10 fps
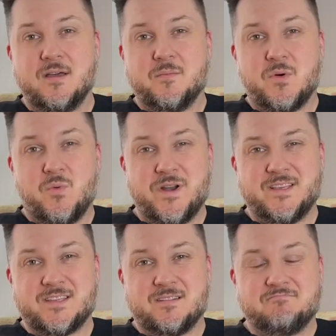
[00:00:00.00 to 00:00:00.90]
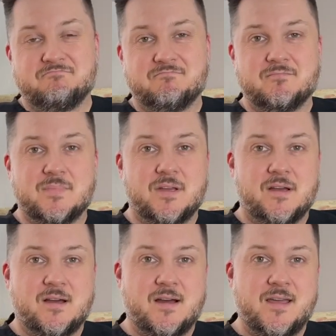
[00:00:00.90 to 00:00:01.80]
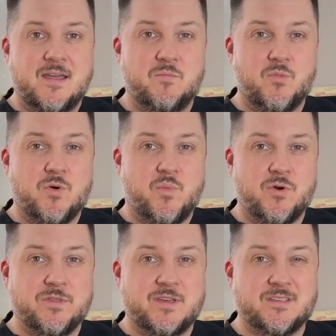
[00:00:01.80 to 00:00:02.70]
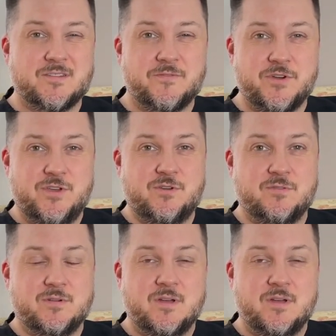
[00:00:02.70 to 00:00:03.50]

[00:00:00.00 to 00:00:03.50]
But what is it? And more importantly, is it for you?